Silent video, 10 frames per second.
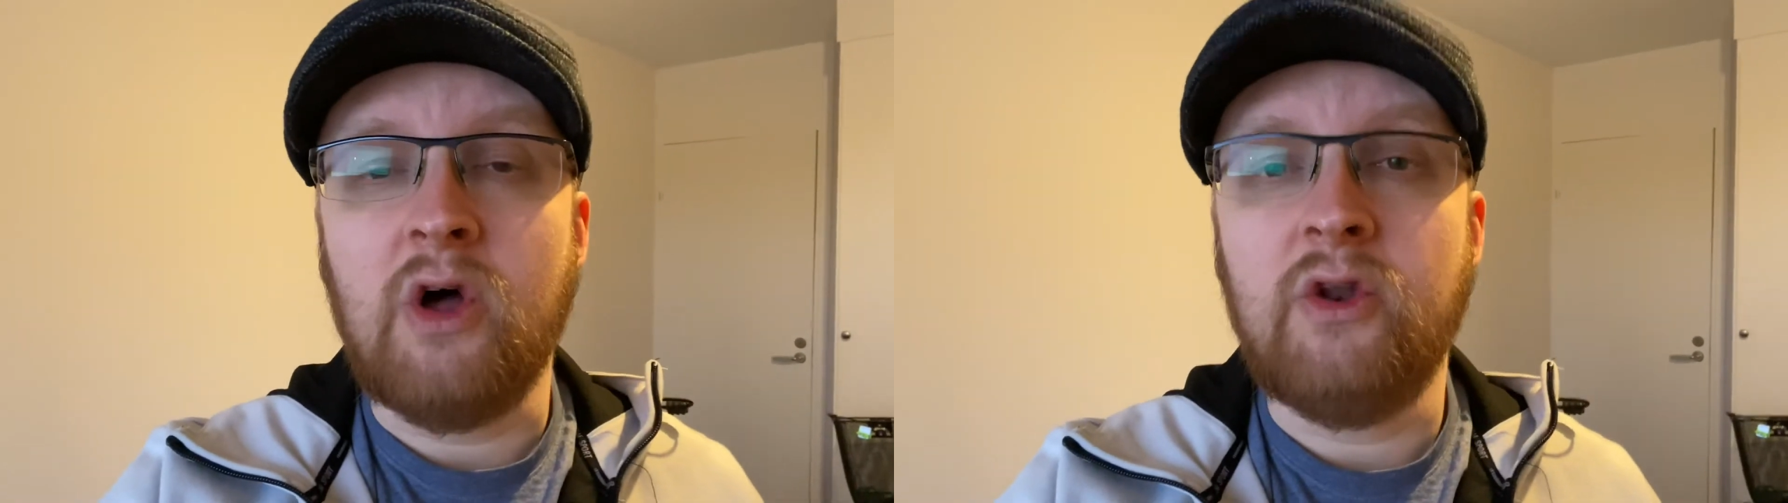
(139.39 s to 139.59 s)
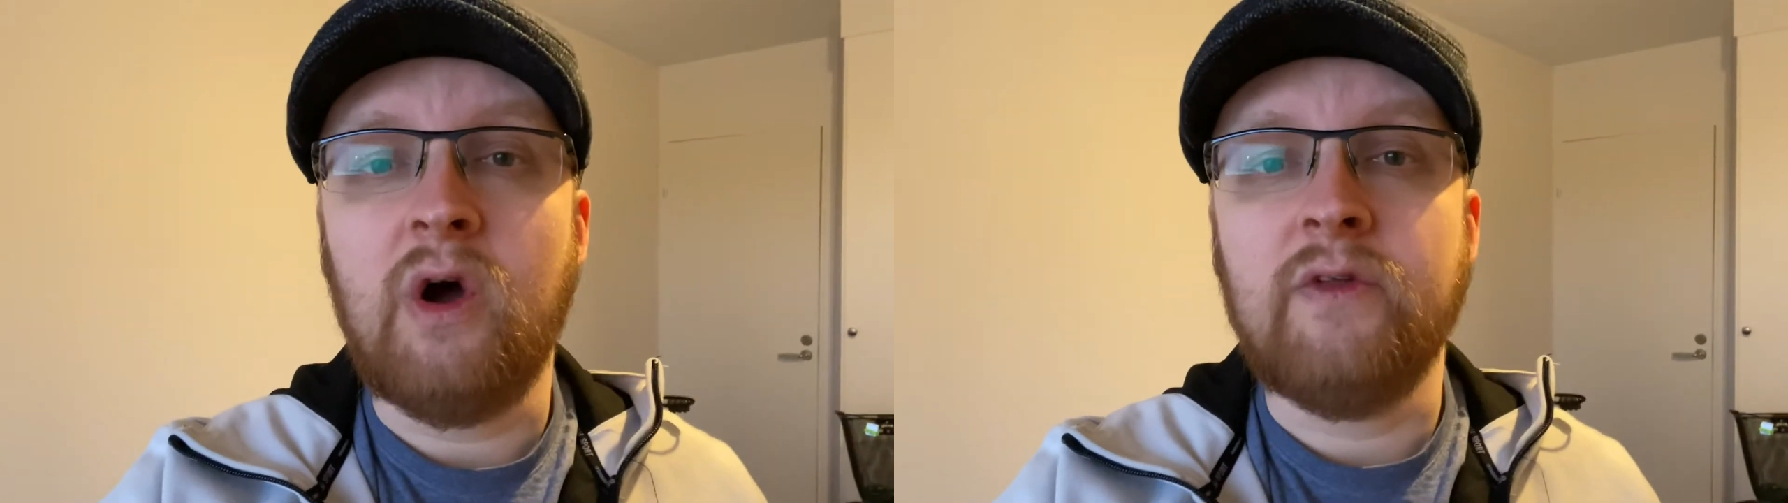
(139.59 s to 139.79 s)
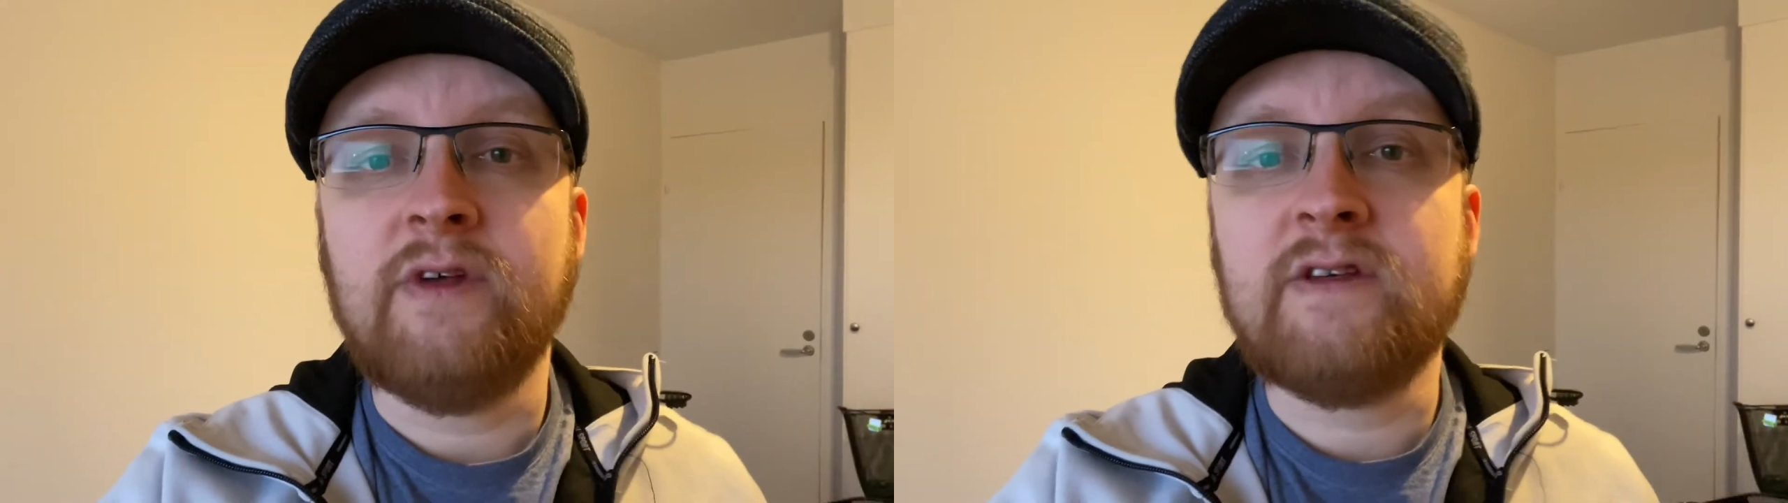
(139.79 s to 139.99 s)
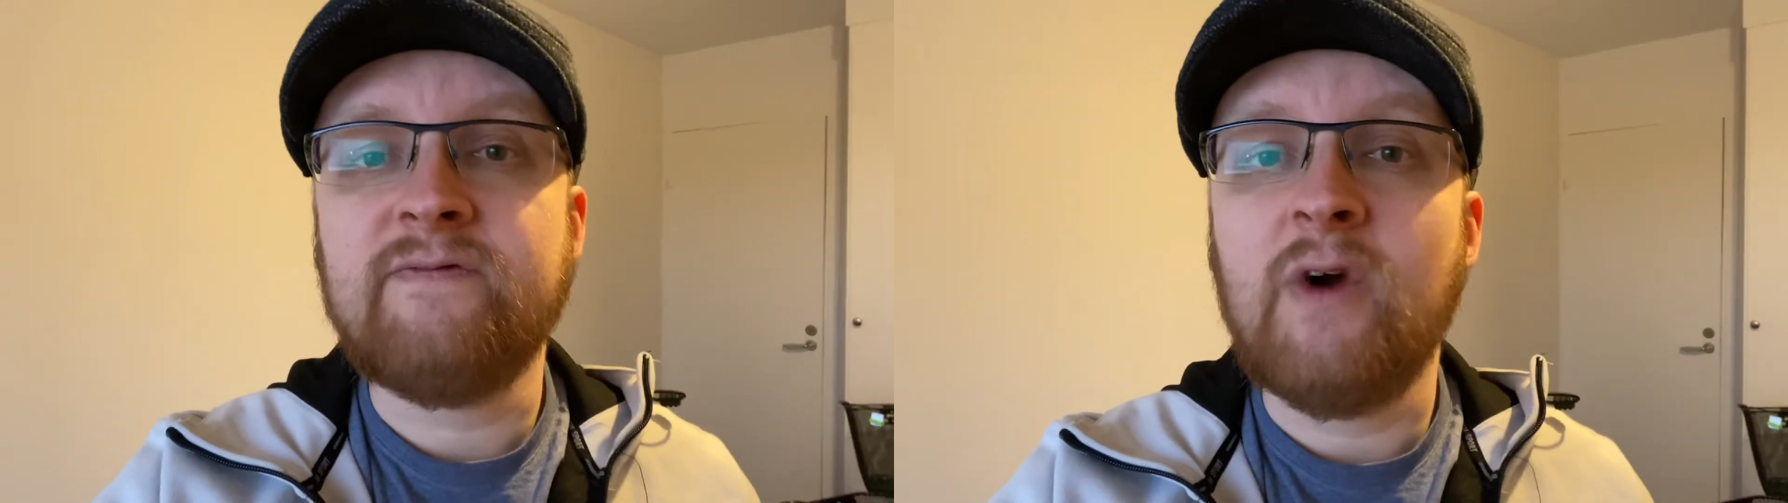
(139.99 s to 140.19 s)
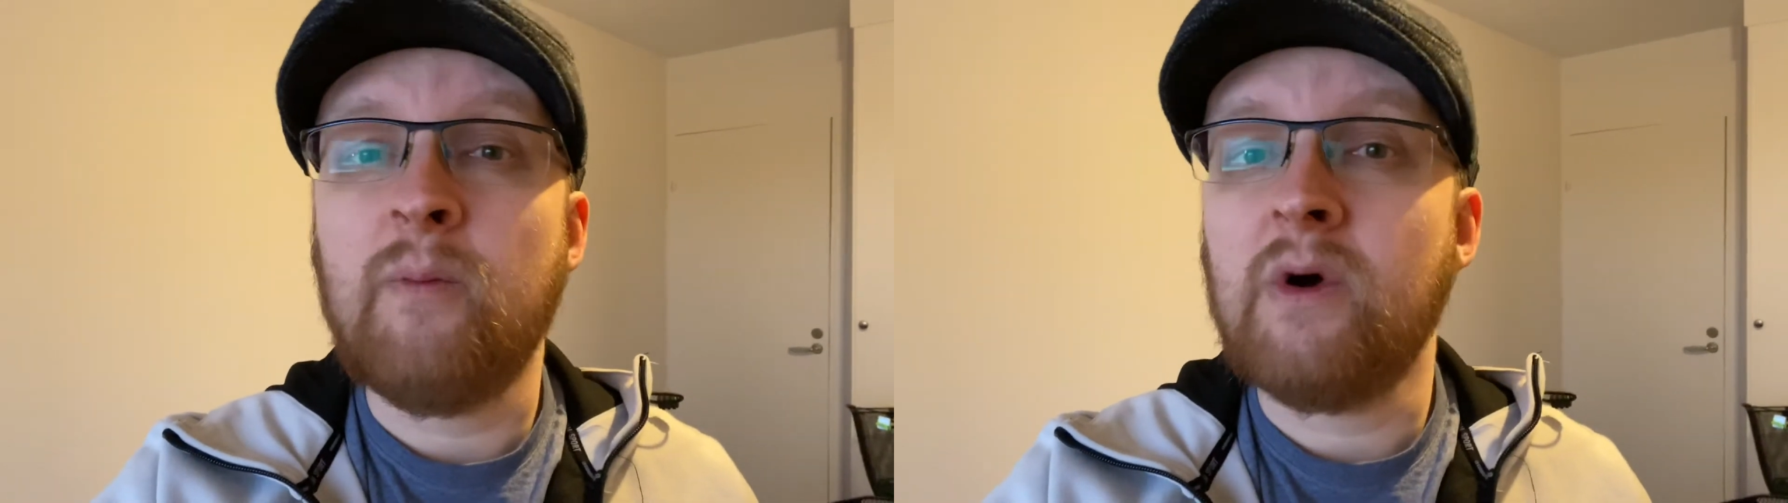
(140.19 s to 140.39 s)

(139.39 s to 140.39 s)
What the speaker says: or not in this field,